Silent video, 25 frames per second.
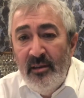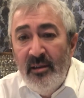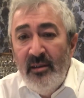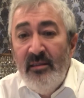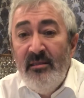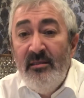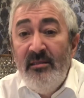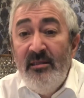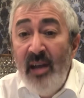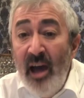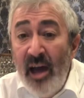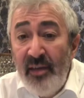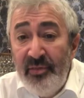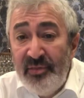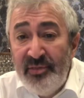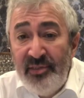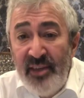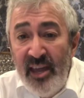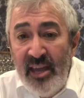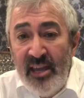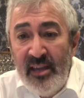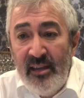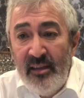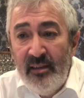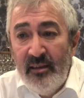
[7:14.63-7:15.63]

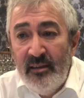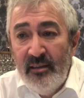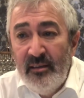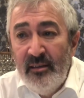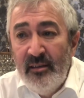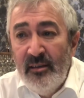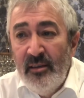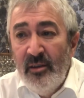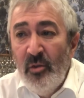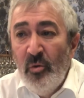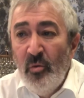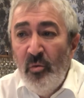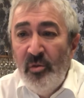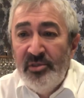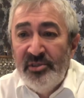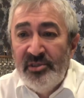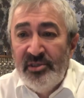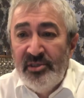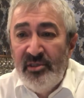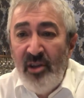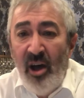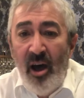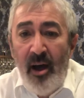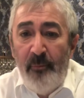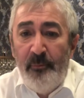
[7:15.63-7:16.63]
Nothing will
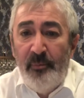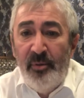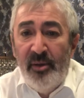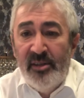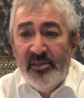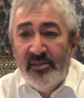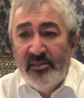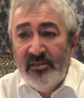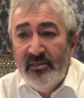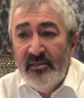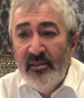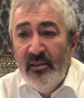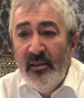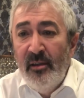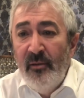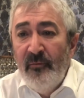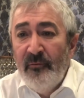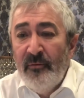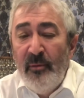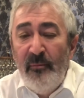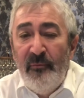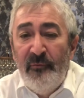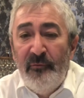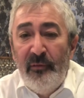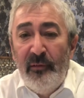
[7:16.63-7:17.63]
stop us
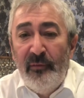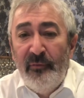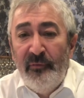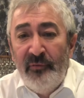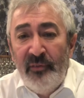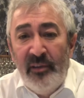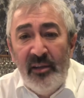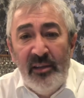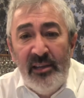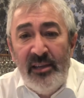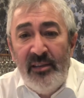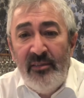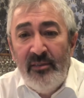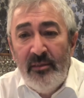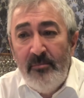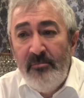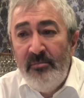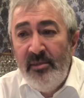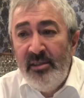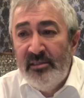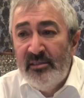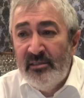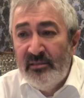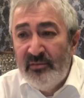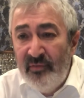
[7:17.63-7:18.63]
from fulfilling the
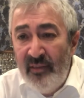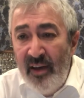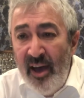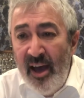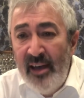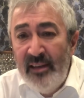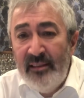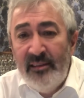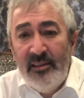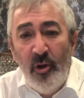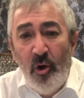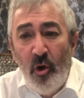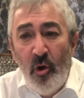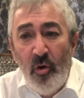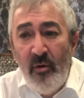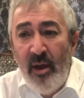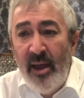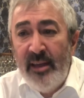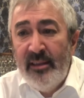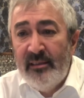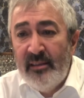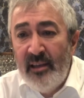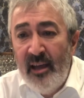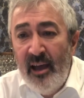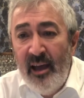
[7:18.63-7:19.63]
mitzvah
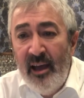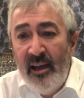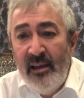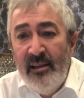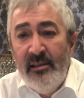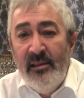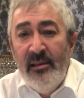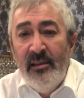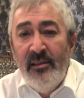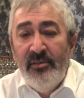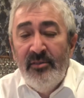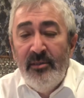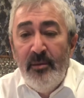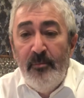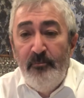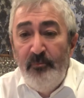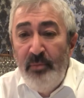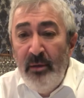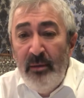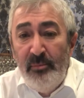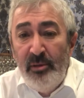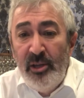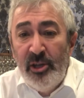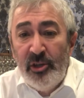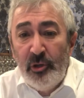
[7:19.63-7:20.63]
deoraita, the
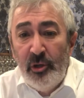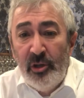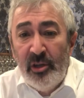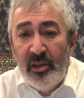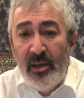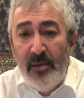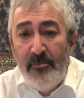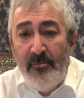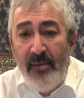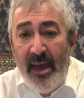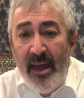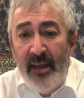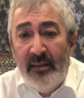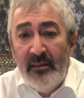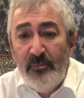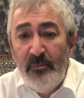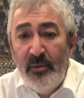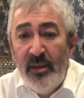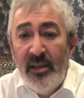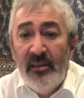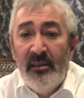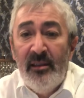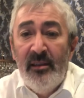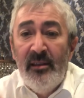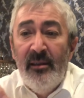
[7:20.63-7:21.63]
biblical
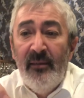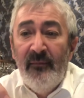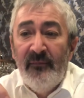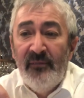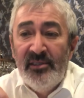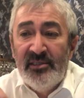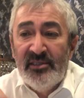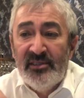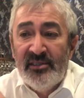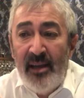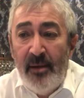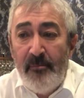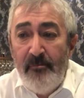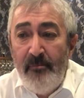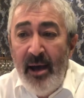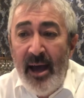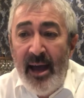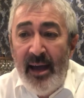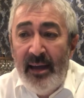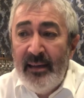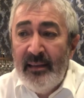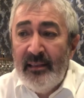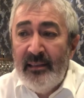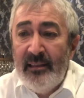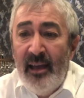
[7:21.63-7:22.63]
commandment,
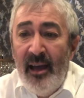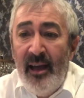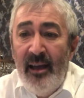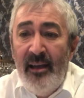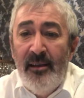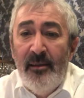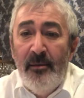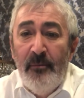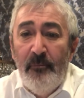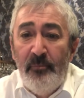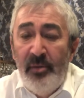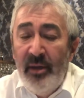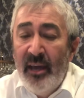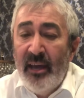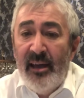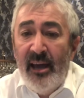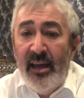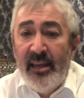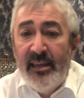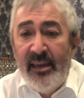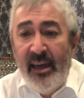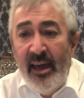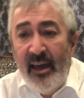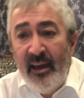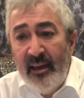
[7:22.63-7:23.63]
v'samachta
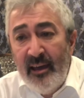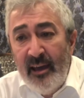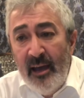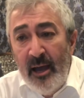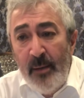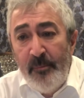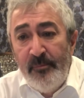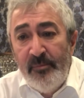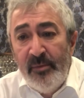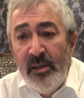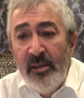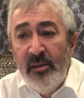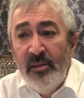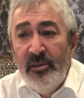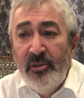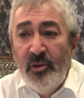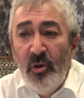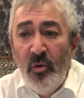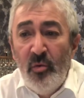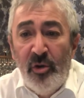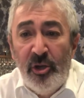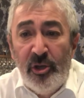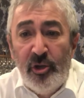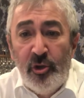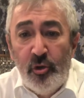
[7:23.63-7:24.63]
b'chagecha, to
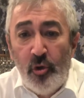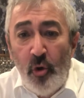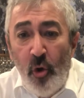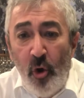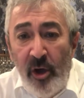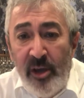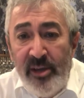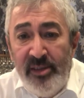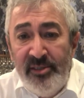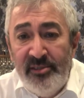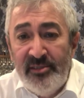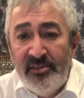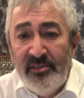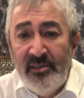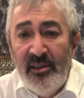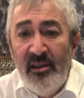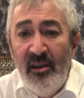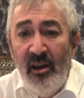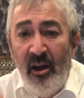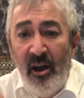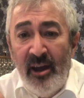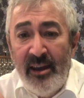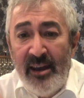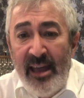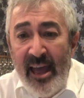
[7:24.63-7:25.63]
rejoice
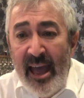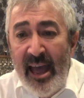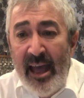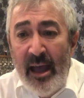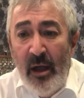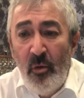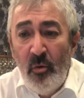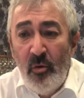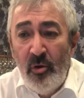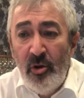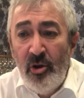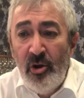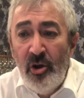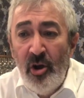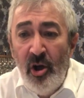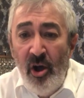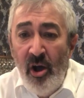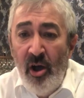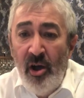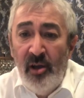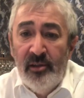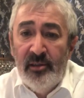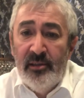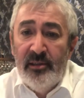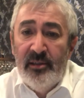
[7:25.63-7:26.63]
on our
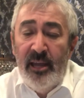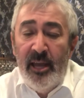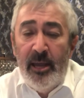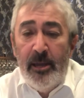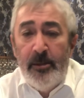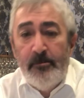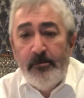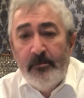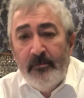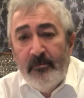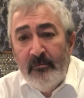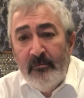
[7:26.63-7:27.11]
holiday.